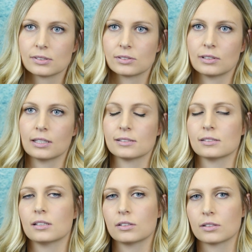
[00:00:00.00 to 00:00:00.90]
So that is
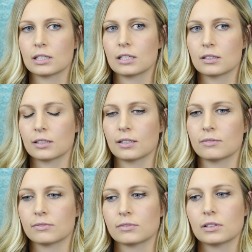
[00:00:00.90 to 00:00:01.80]
another thing that
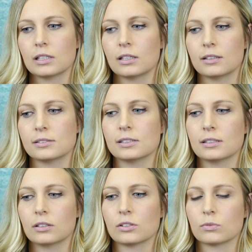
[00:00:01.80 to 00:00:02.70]
I've
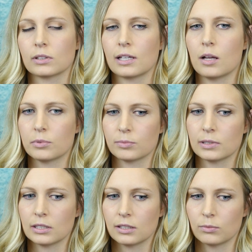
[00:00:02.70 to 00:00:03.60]
seen has really helped
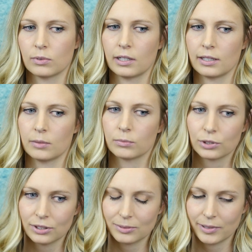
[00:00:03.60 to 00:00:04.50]
me. When I am
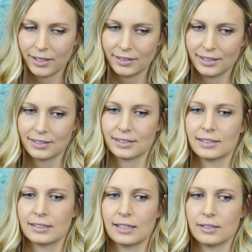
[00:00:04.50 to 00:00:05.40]
good about it,
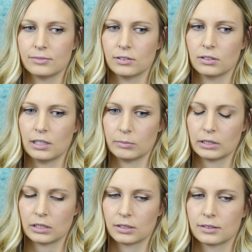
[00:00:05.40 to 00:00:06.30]
I feel a lot
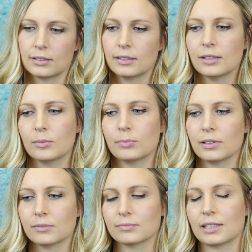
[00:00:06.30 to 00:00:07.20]
better.
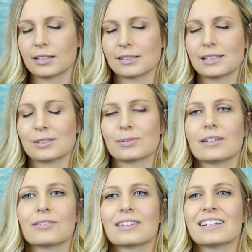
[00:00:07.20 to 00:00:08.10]
But I guess that's with
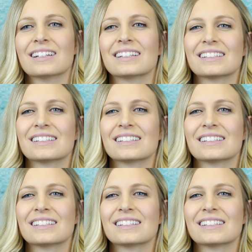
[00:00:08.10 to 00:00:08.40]
everything.